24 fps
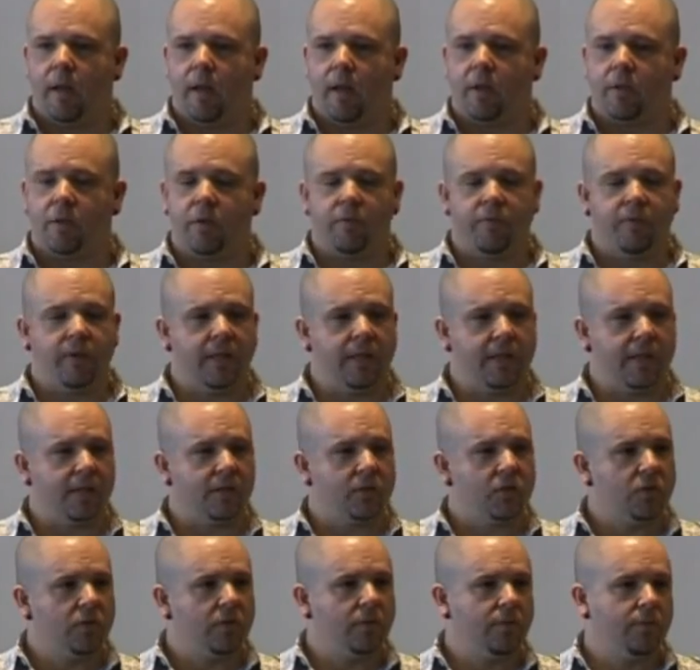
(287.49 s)
and your
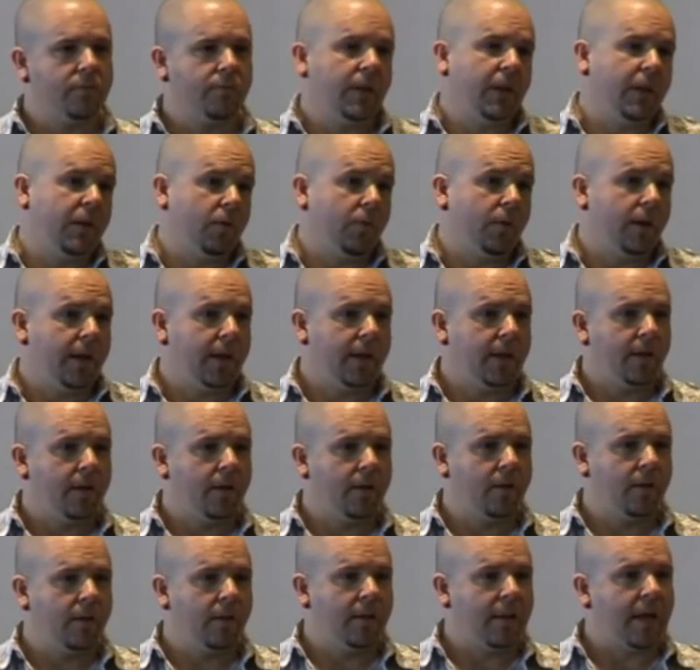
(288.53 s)
feelings, in a way.
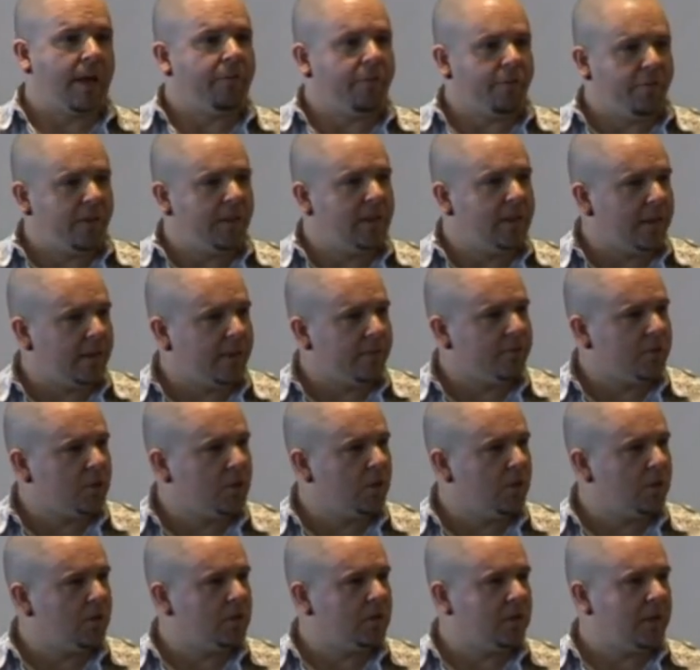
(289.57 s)
That feeling of
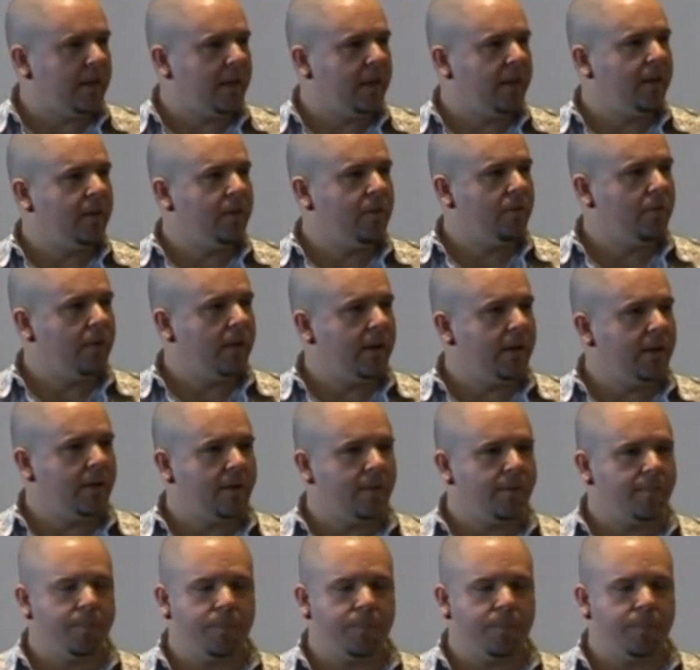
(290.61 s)
certainty, right?